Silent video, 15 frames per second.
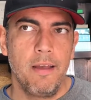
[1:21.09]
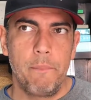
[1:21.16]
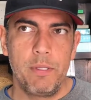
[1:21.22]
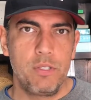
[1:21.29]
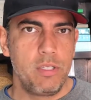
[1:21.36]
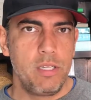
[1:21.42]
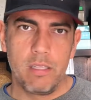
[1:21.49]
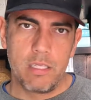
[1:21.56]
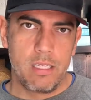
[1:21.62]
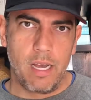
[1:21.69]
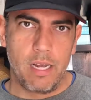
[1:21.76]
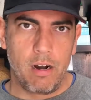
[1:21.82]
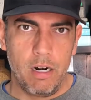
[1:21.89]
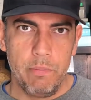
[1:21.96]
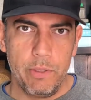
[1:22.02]
But still, it's
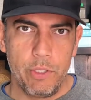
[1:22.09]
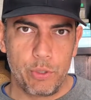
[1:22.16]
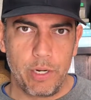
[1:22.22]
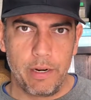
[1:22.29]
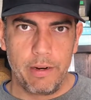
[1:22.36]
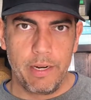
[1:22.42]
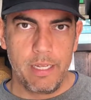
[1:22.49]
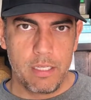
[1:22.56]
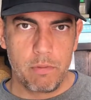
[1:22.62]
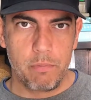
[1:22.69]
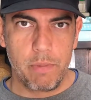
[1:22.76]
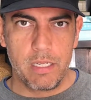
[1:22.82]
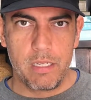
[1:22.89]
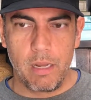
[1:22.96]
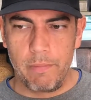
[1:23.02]
not arbitrary. It's
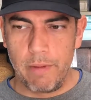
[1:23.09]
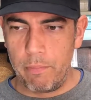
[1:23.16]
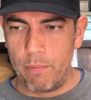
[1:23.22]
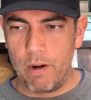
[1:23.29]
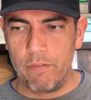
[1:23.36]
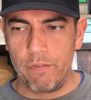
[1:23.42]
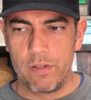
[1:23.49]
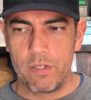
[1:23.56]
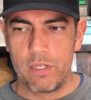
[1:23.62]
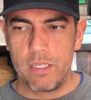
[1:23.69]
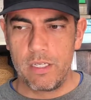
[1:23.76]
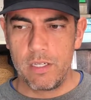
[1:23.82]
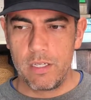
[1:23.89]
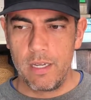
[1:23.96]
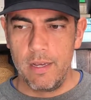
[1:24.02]
based on my
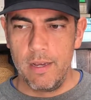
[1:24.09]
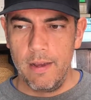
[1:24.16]
preferences.